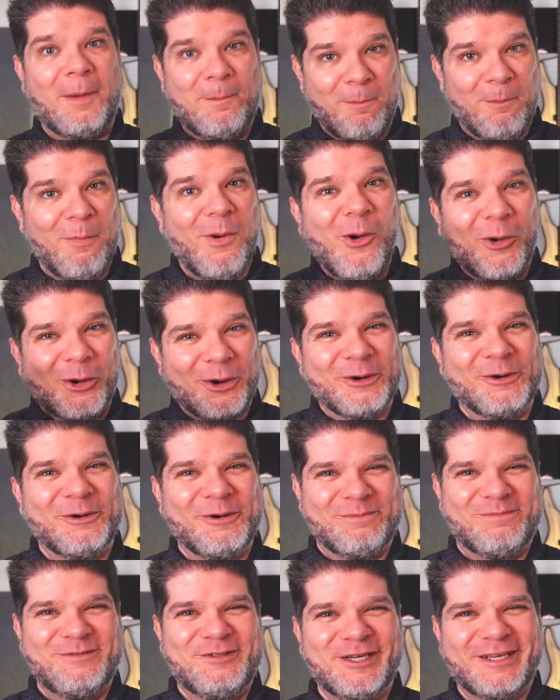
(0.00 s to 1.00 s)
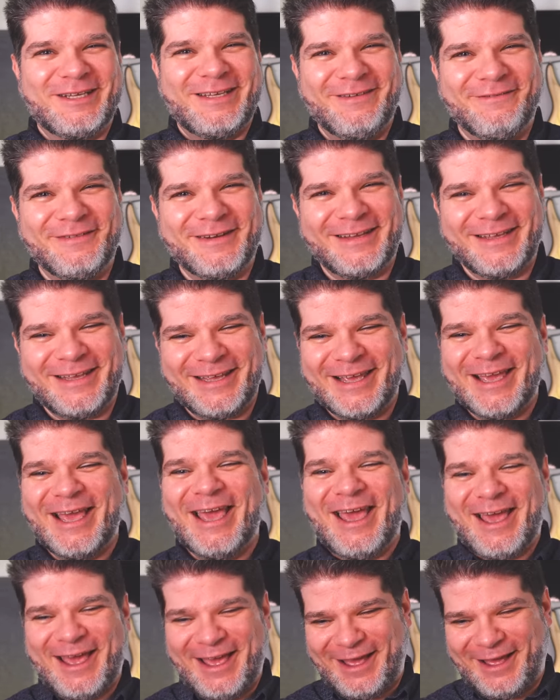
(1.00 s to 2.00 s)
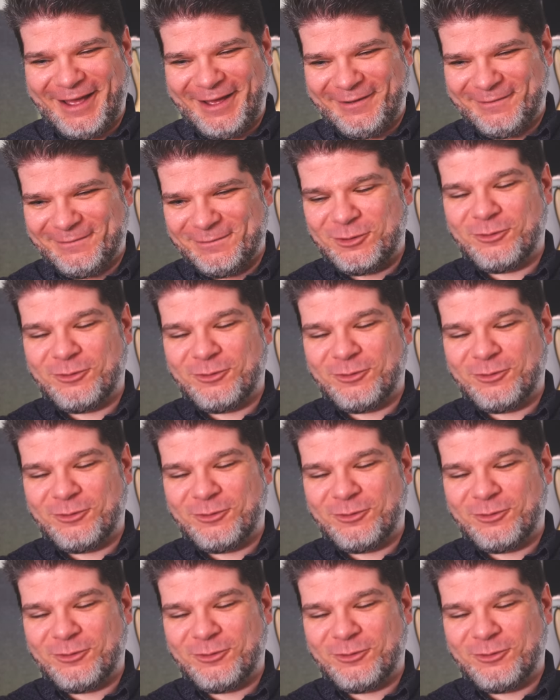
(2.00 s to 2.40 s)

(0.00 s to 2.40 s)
more objectivity uh,